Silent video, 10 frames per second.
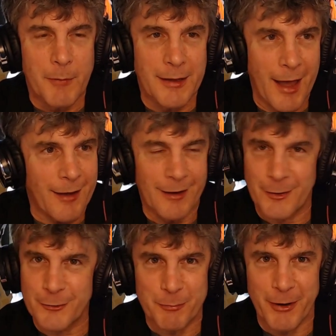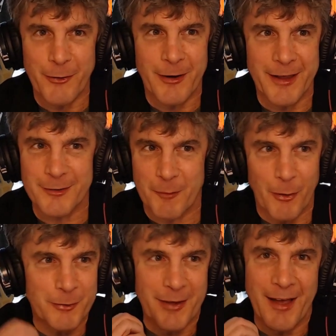But yeah, I used Pringle cans on
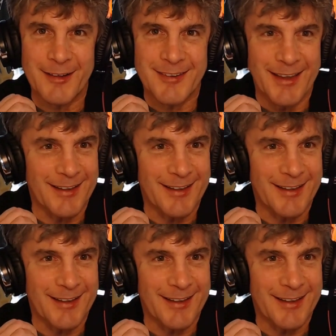both sides,